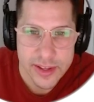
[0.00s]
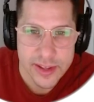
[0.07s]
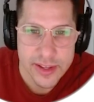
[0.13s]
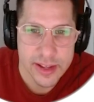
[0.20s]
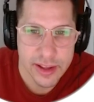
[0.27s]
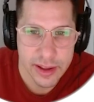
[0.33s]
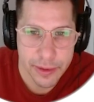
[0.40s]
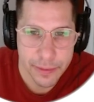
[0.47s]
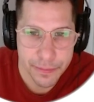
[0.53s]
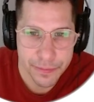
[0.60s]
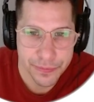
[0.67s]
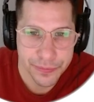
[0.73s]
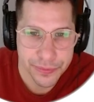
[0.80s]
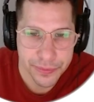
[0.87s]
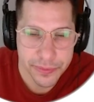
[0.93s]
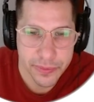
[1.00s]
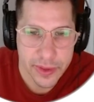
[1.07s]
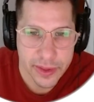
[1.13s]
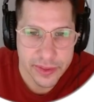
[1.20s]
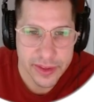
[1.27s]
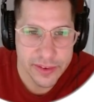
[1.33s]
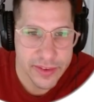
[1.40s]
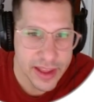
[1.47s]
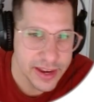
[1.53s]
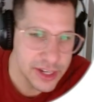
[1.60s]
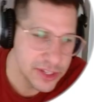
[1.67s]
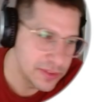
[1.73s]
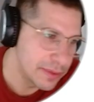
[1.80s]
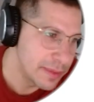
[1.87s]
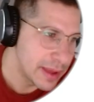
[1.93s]
um, the advantage
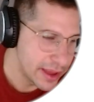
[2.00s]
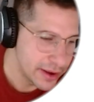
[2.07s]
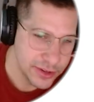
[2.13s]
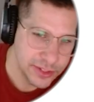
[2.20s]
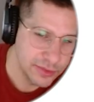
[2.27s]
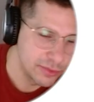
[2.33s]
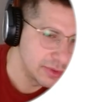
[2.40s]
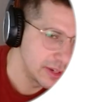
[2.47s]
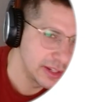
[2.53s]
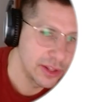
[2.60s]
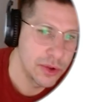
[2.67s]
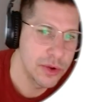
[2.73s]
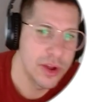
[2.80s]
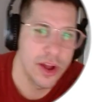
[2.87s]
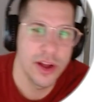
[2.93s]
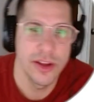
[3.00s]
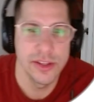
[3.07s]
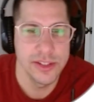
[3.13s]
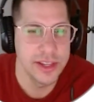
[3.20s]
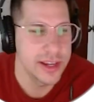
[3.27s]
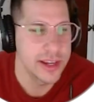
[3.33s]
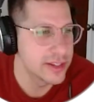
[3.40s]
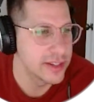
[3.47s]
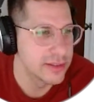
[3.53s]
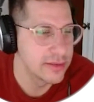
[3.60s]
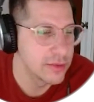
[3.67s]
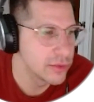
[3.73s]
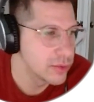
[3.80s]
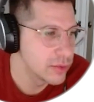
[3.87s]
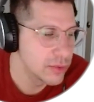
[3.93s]
of the banner is a really low cost. Like a
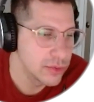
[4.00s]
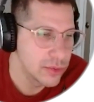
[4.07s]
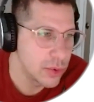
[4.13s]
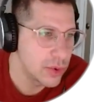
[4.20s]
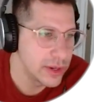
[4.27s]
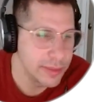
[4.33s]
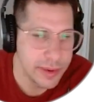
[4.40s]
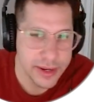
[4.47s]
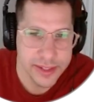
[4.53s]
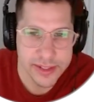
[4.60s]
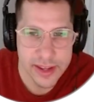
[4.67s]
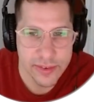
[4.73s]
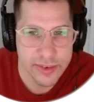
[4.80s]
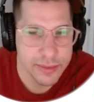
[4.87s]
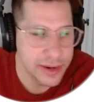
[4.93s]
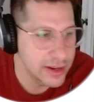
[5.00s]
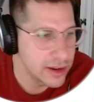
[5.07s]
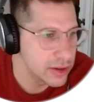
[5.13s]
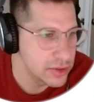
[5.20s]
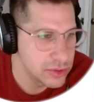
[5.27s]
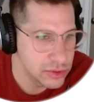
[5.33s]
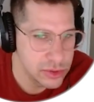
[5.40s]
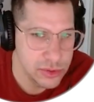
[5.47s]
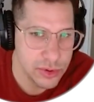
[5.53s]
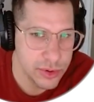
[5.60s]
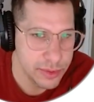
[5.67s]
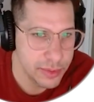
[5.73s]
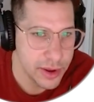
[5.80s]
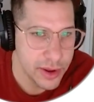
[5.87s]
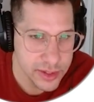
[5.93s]
20 by 7 might cost you
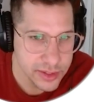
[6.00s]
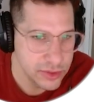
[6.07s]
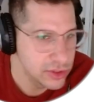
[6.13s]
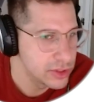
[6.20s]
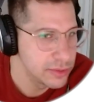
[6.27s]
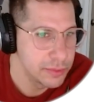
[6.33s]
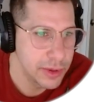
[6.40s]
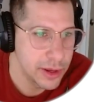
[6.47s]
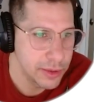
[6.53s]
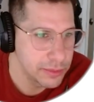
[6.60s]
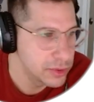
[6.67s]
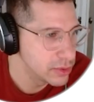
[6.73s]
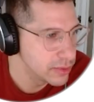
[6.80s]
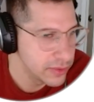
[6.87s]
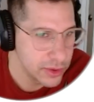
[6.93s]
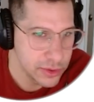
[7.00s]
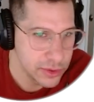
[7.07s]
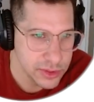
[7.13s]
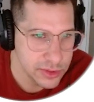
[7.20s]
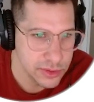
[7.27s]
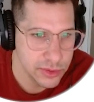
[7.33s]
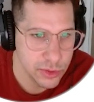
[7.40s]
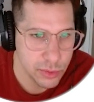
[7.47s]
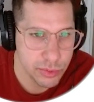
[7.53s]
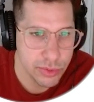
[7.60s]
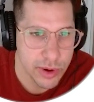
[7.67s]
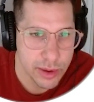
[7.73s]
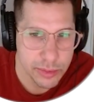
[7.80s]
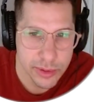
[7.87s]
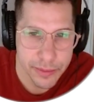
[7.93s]
200 bucks. You can pick up two of those, no
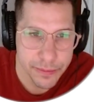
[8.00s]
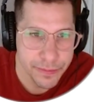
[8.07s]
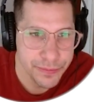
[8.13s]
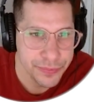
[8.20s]
problem.